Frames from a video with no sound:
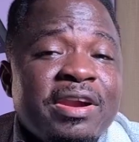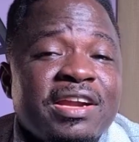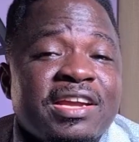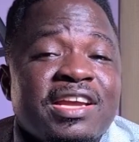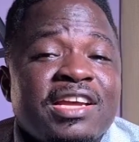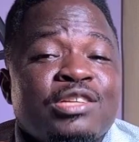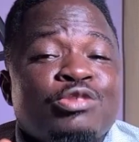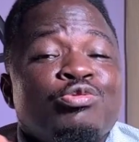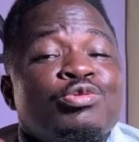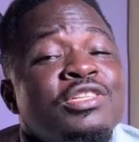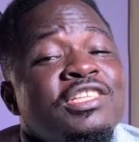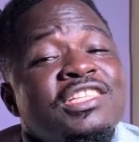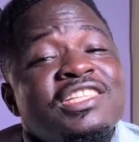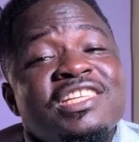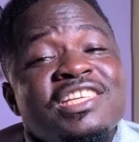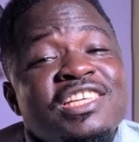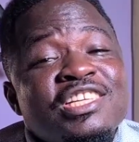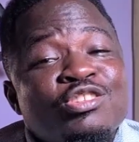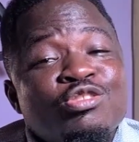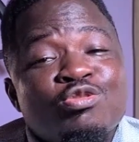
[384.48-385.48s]
Americans
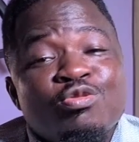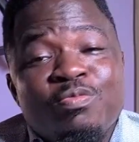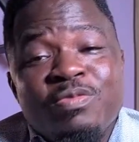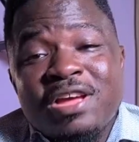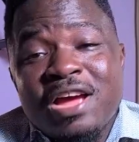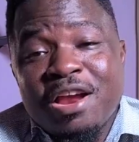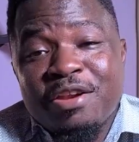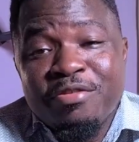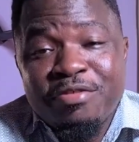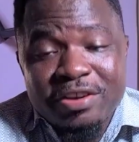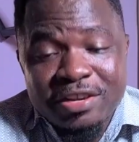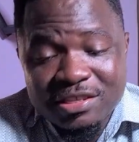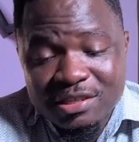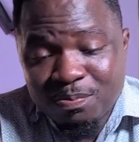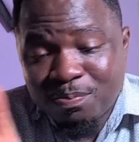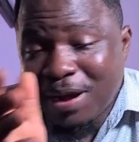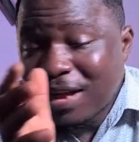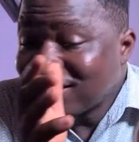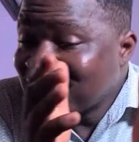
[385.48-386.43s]
which needs to be addressed.